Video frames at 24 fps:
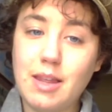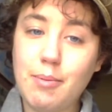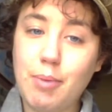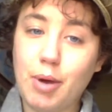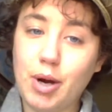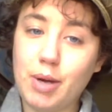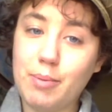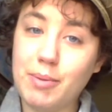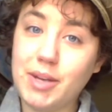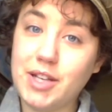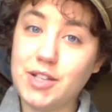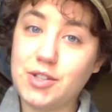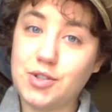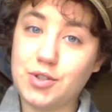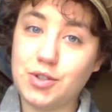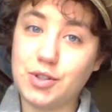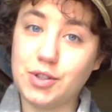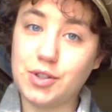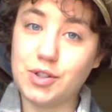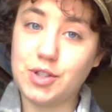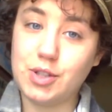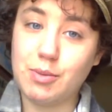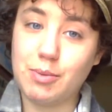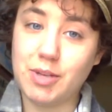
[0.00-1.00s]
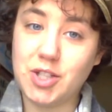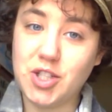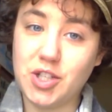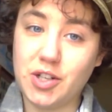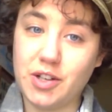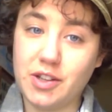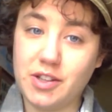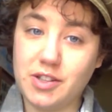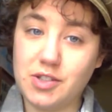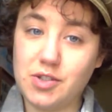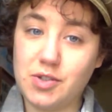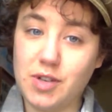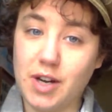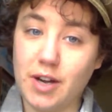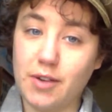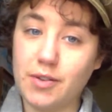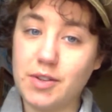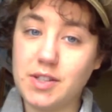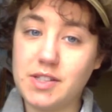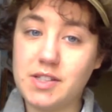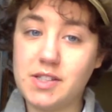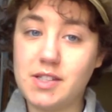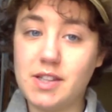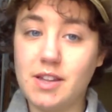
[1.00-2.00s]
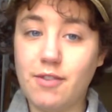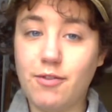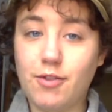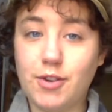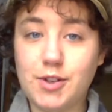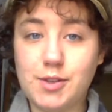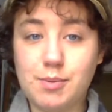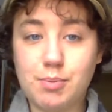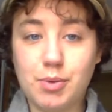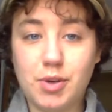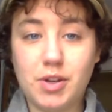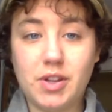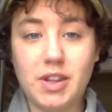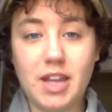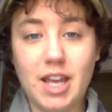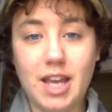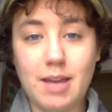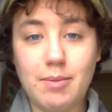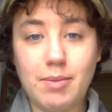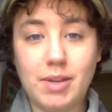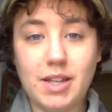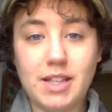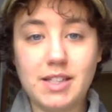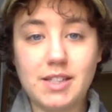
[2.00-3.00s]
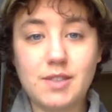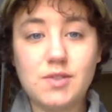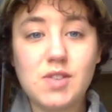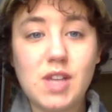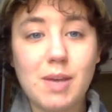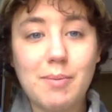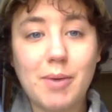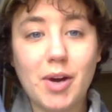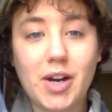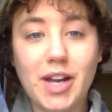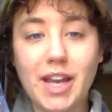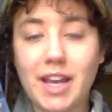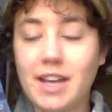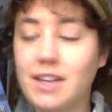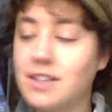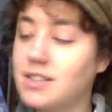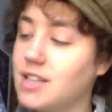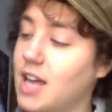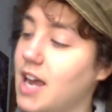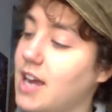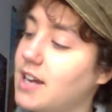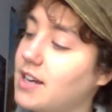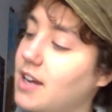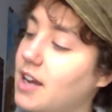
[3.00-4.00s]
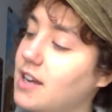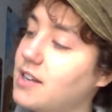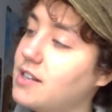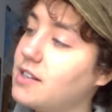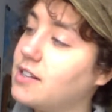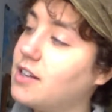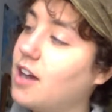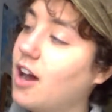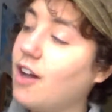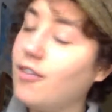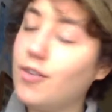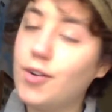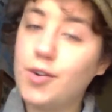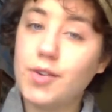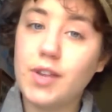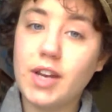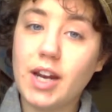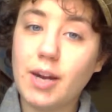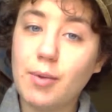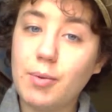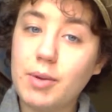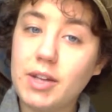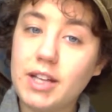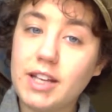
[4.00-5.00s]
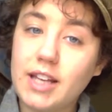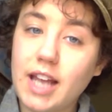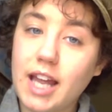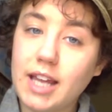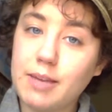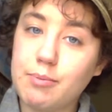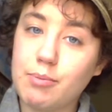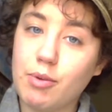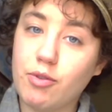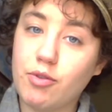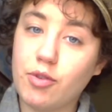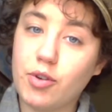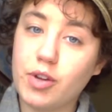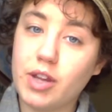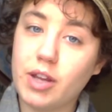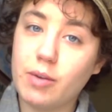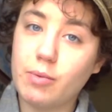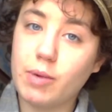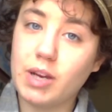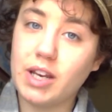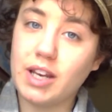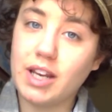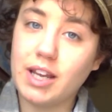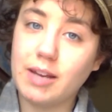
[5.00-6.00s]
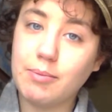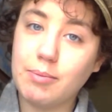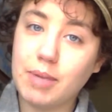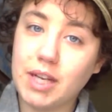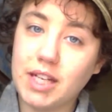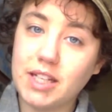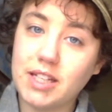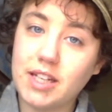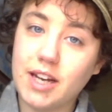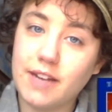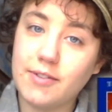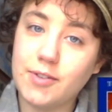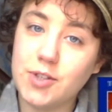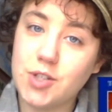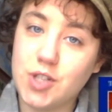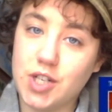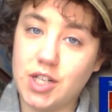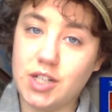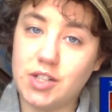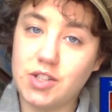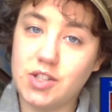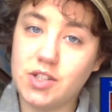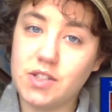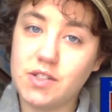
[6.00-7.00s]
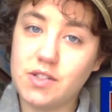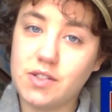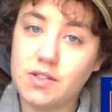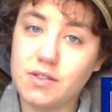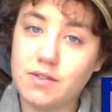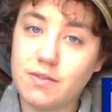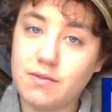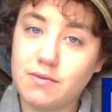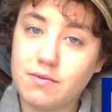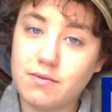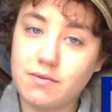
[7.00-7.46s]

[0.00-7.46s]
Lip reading: the Bartimaeus Trilogy by Jonathan Stroud. This is the first book, The Amulet of Samarkand, and a cover that I really liked before they went and made cover changes.